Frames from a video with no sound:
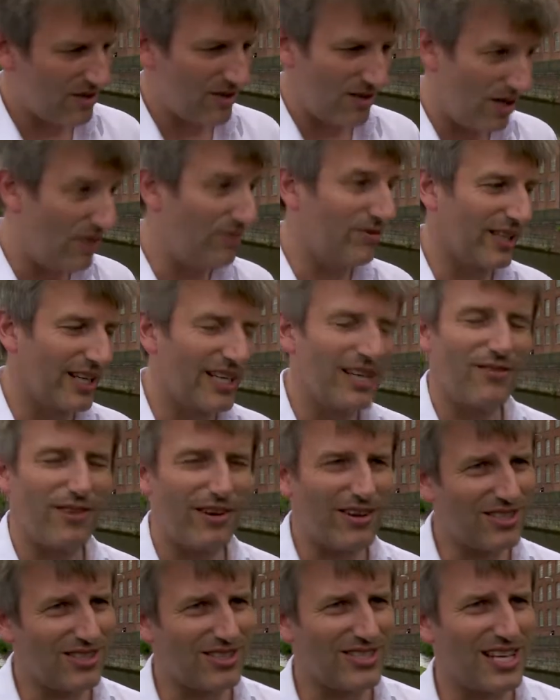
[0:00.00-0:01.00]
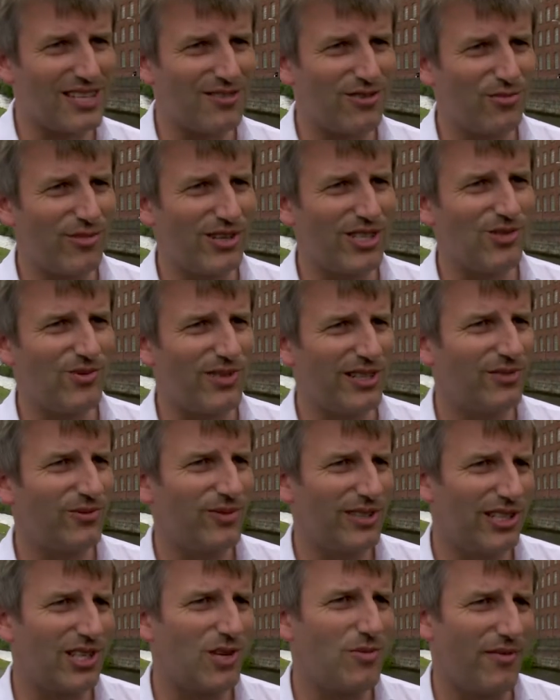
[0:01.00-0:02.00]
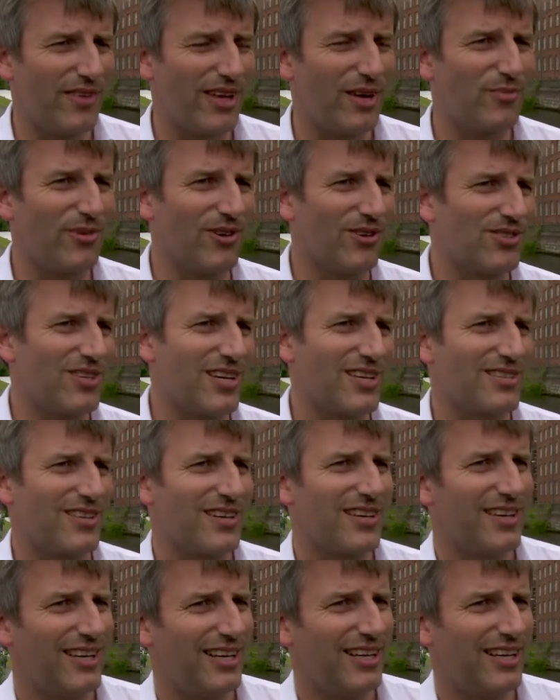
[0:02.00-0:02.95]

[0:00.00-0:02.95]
hopefully a very successful bridge will come of that process.